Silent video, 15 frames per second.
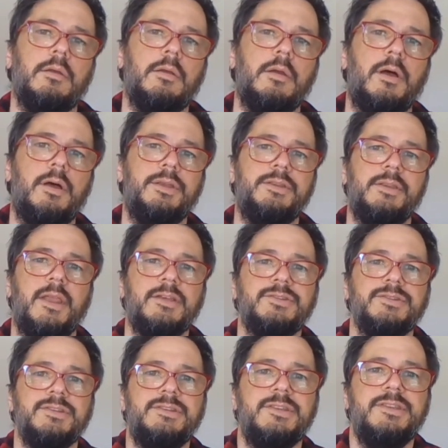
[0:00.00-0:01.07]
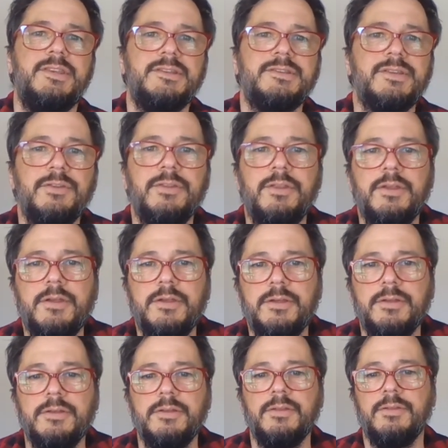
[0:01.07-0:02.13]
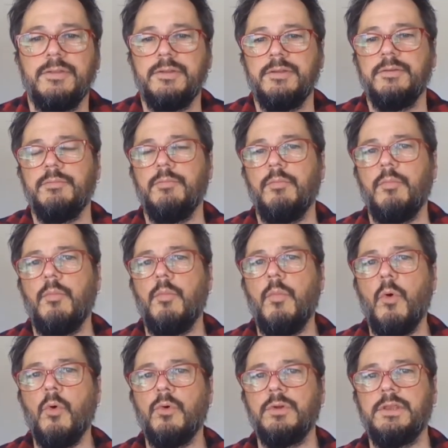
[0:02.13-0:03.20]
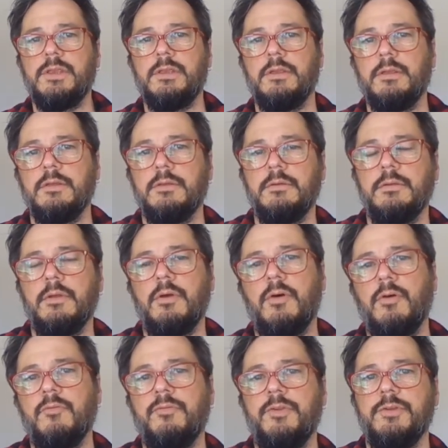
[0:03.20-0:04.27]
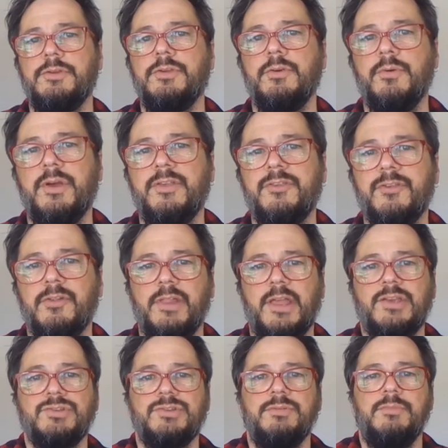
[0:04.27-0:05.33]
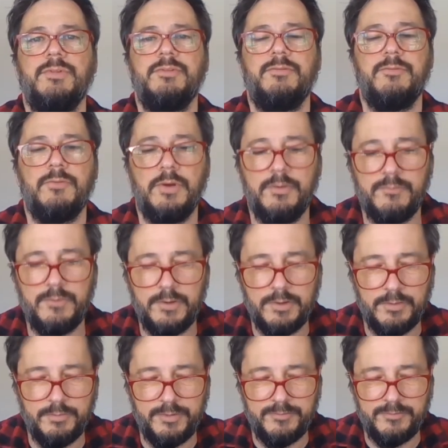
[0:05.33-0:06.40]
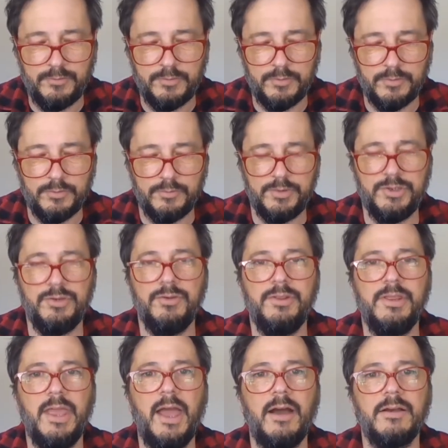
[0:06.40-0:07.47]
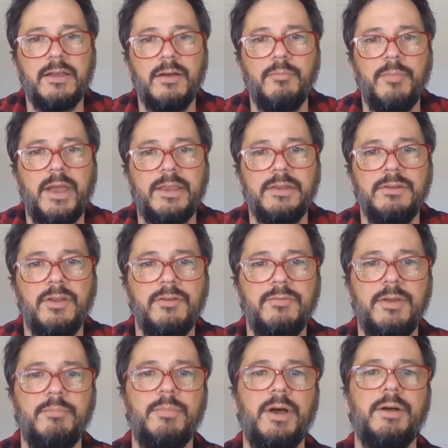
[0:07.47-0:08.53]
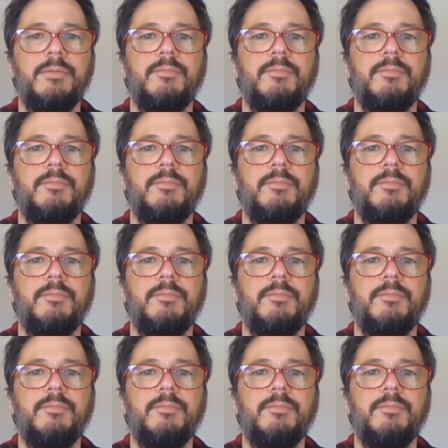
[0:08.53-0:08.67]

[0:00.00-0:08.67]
I actually did this on the morning of the US election before we knew the outcome back in November.